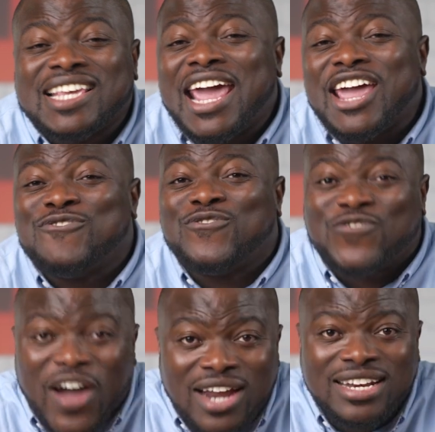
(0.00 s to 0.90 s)
a
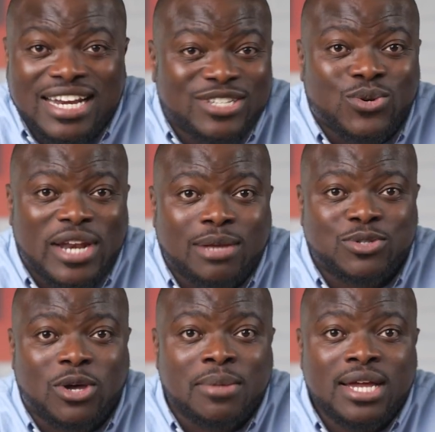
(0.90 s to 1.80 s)
fun little
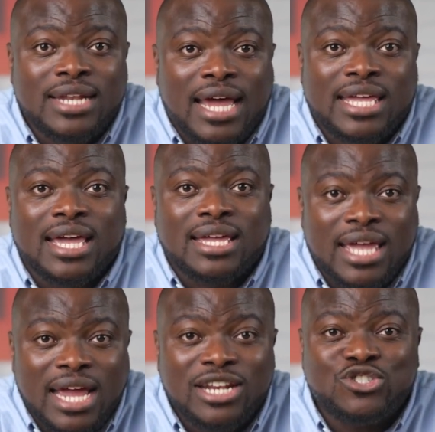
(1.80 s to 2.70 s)
laptop that can
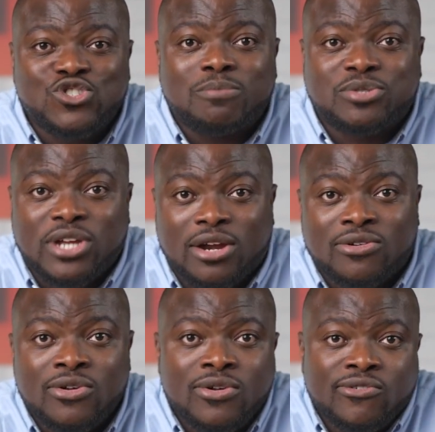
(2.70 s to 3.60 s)
get the job done
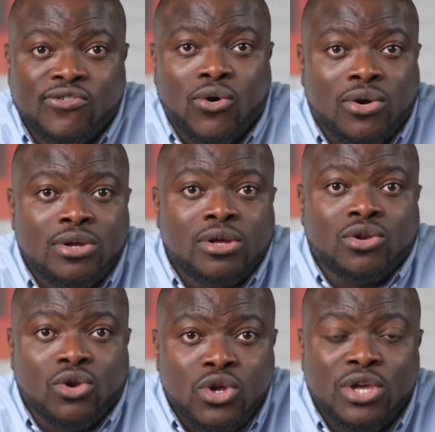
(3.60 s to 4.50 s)
for
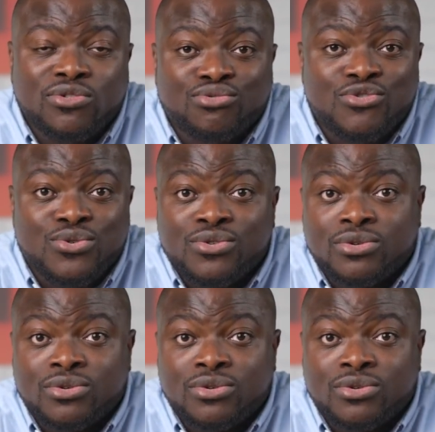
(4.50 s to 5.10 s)
looking through